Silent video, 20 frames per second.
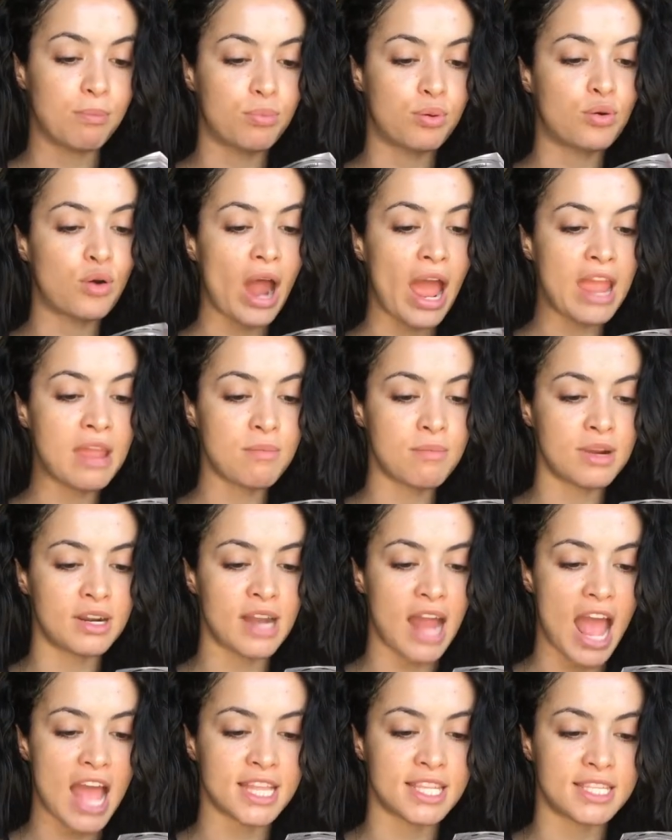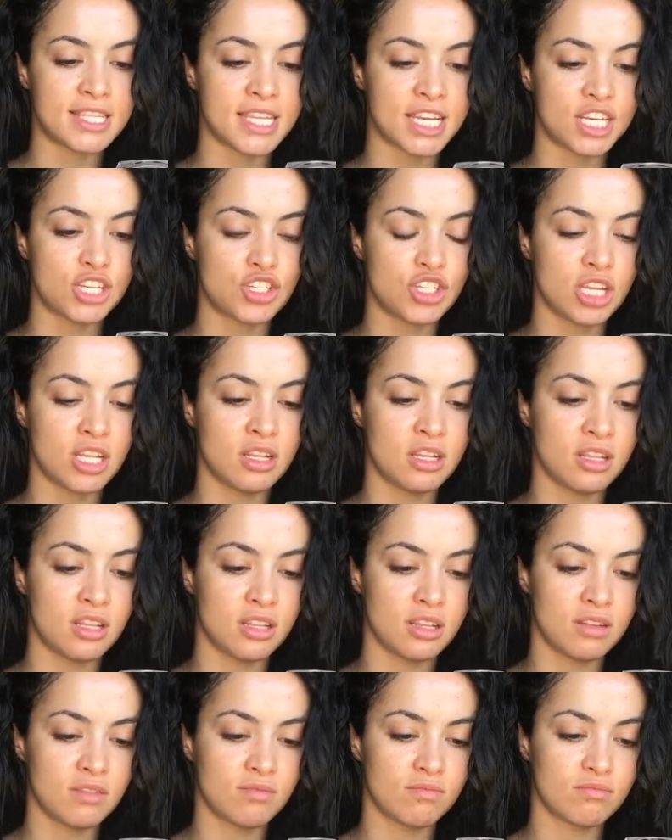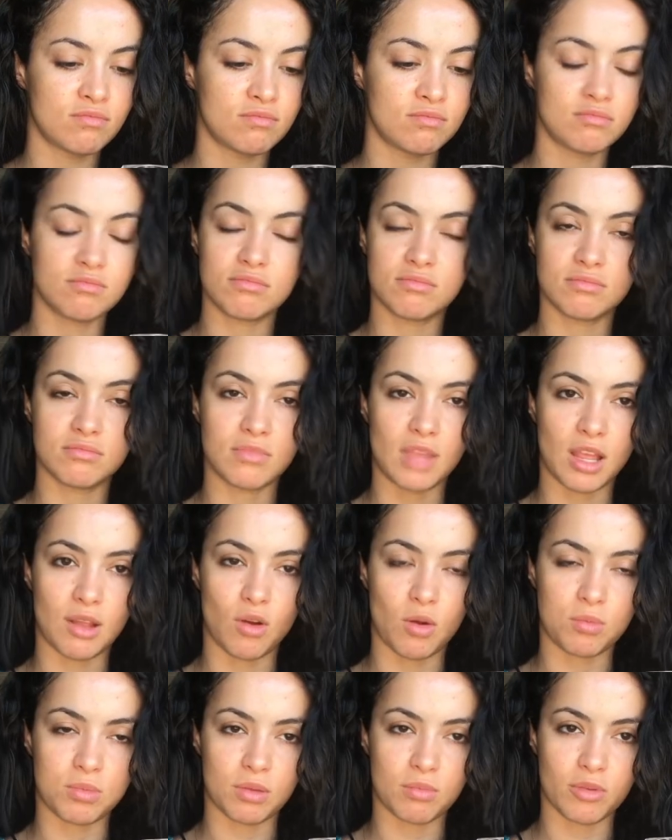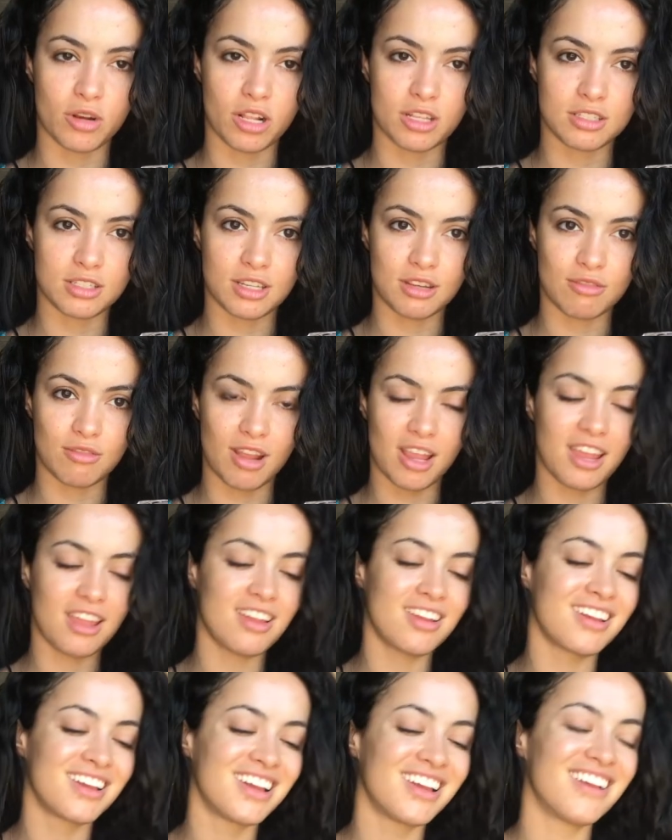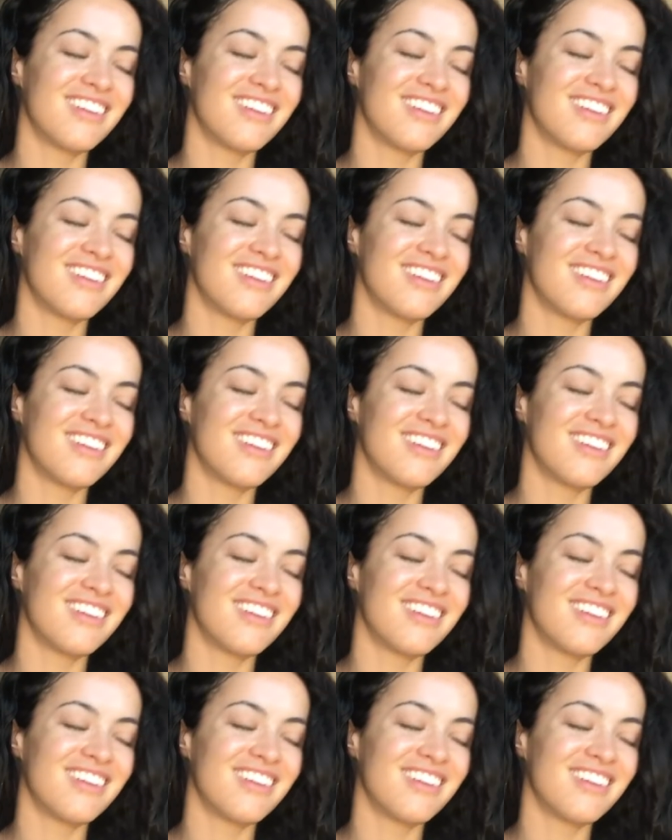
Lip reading: Primer Addiction. I hope I'm pronouncing it right.